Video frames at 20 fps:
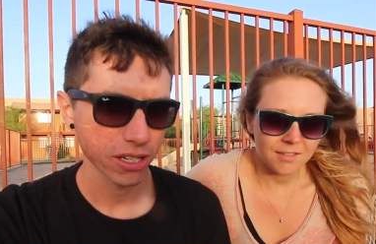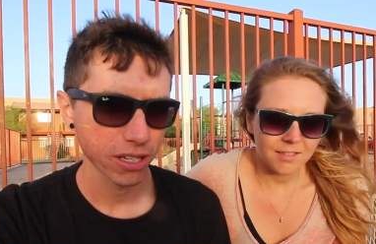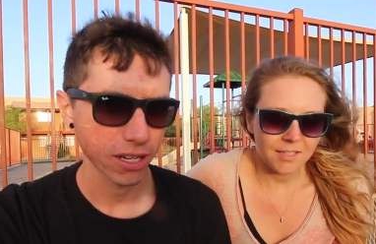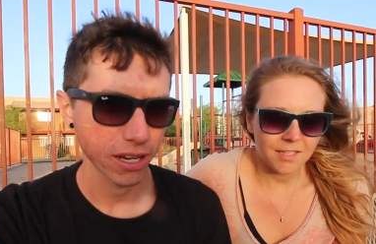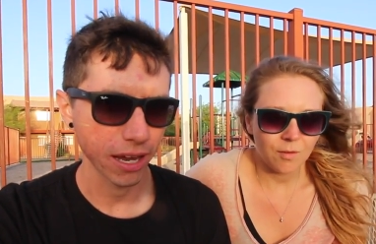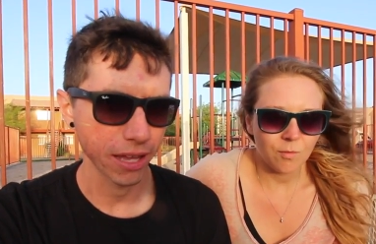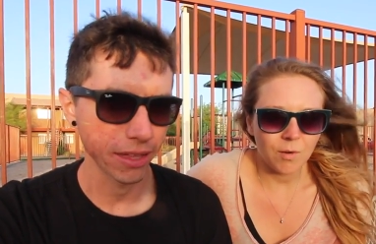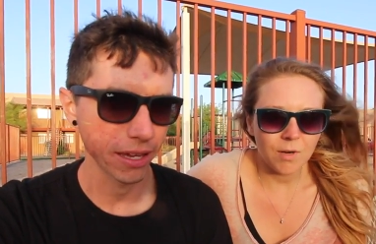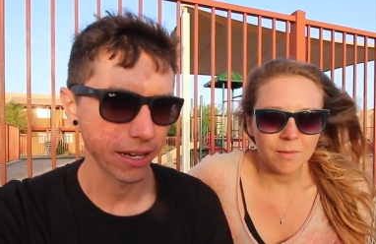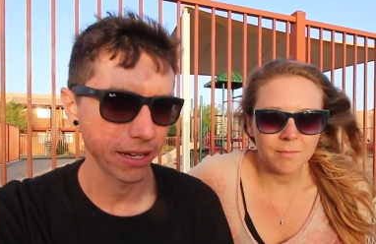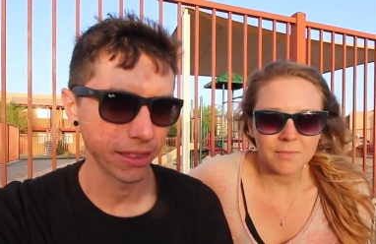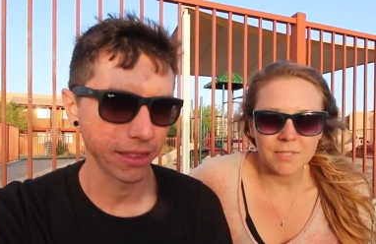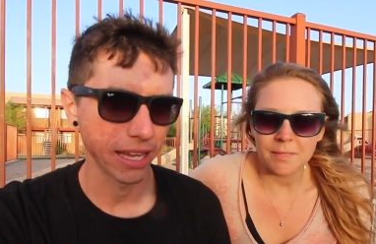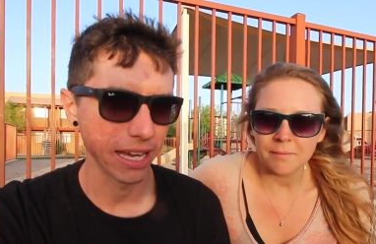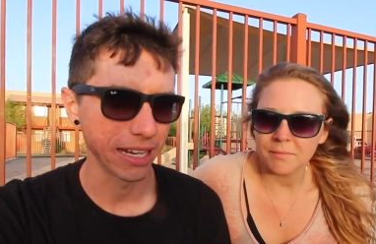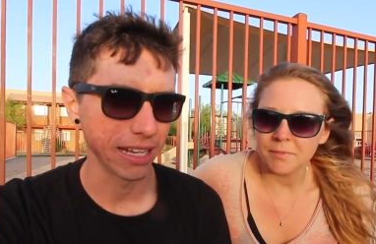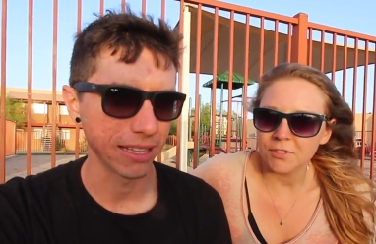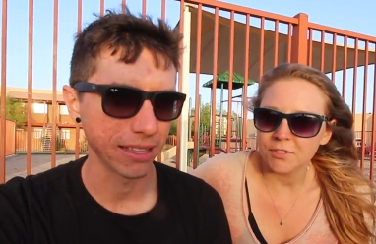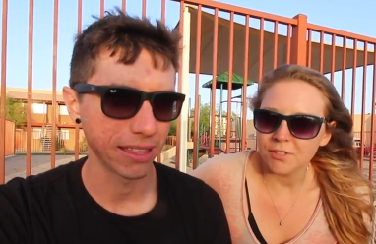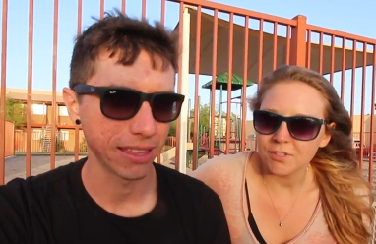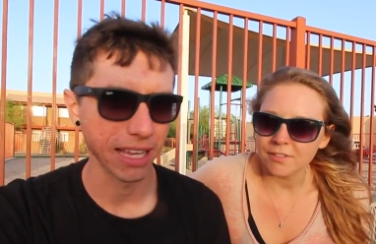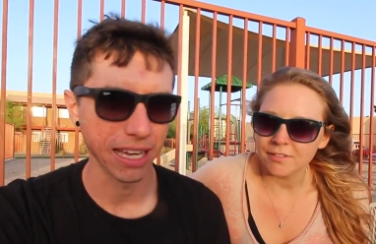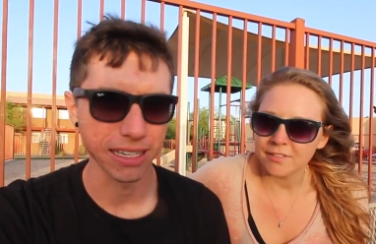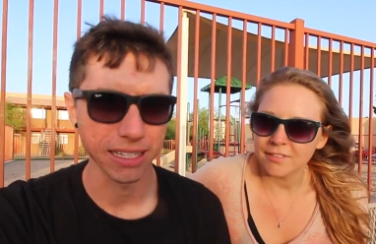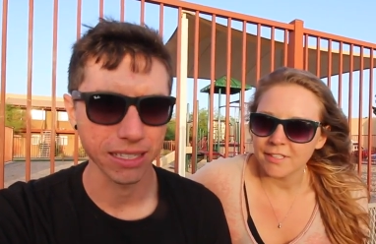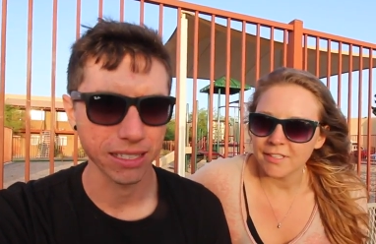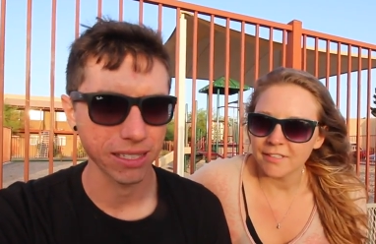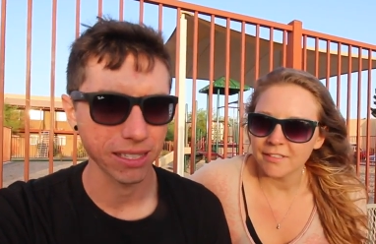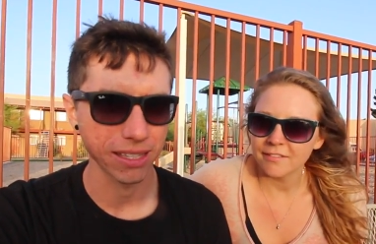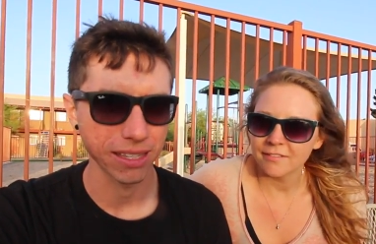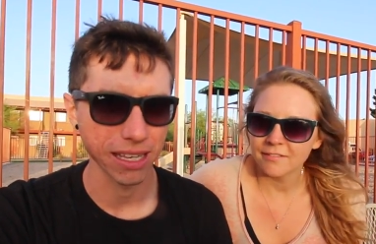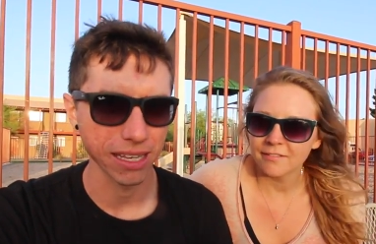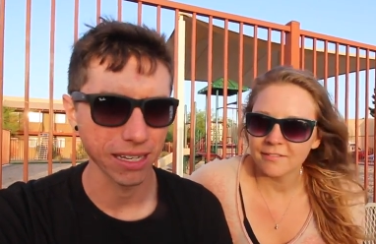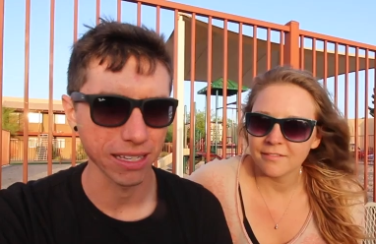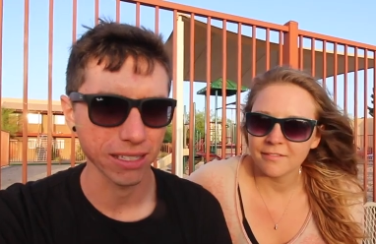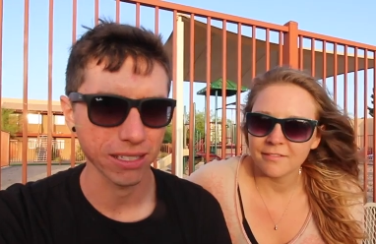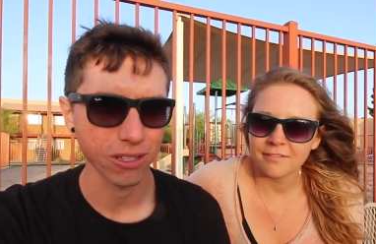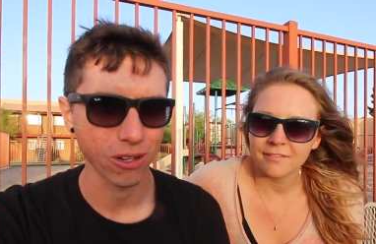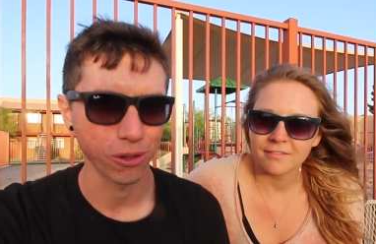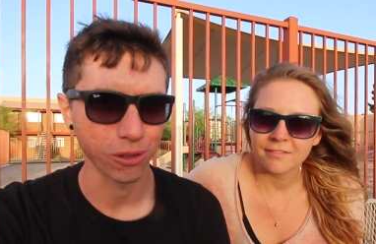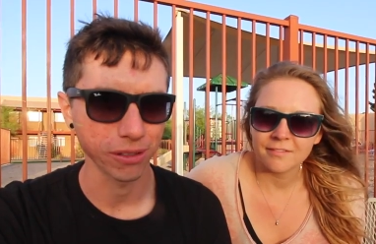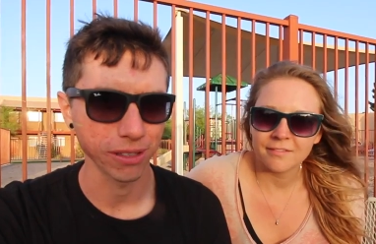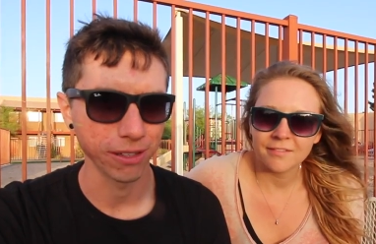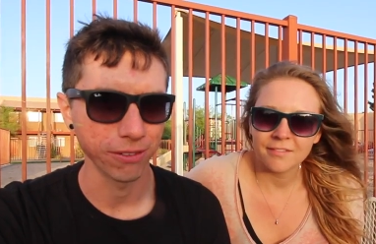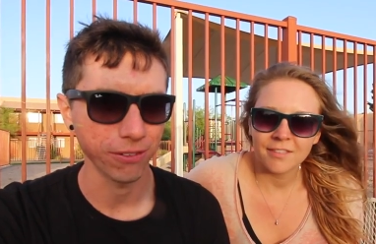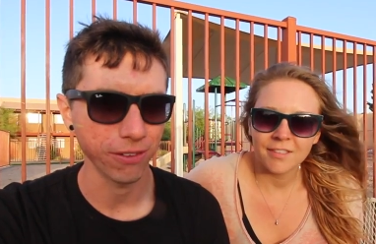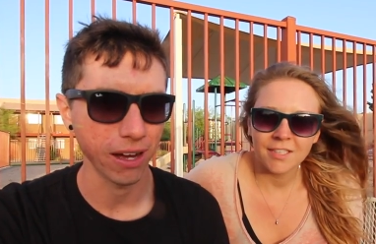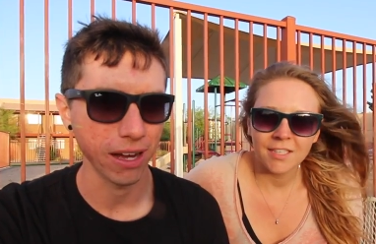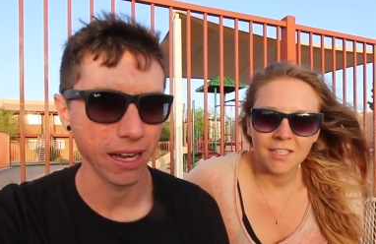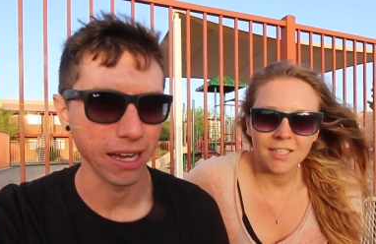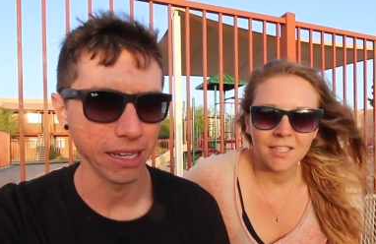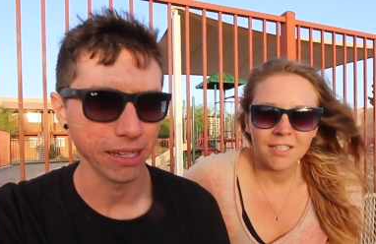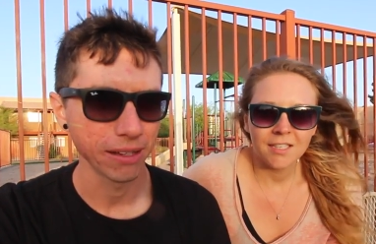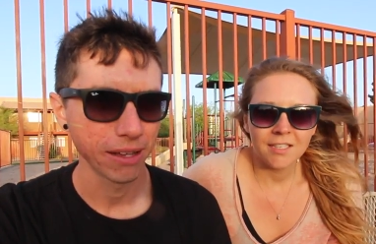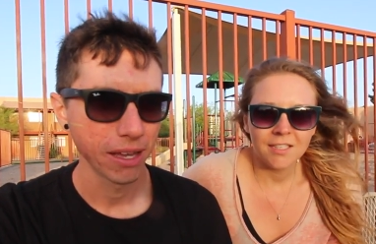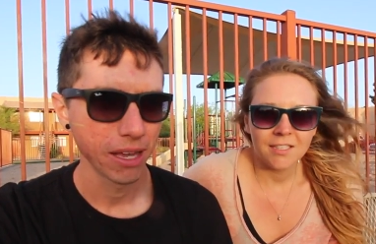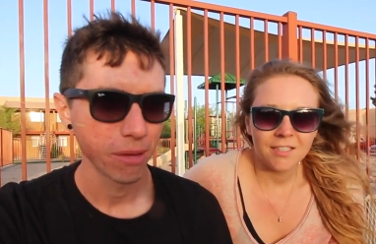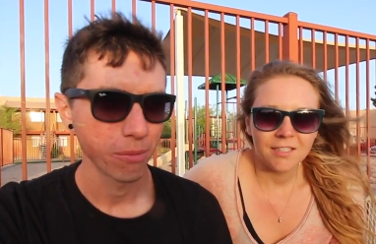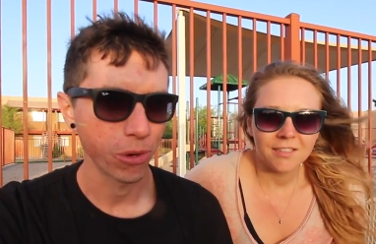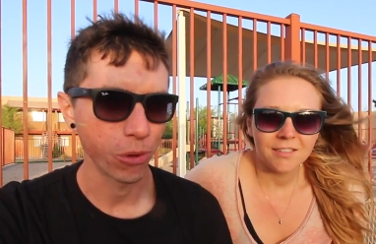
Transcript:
Speaker 1: Yeah, and then, then it then it's then it's totally fine.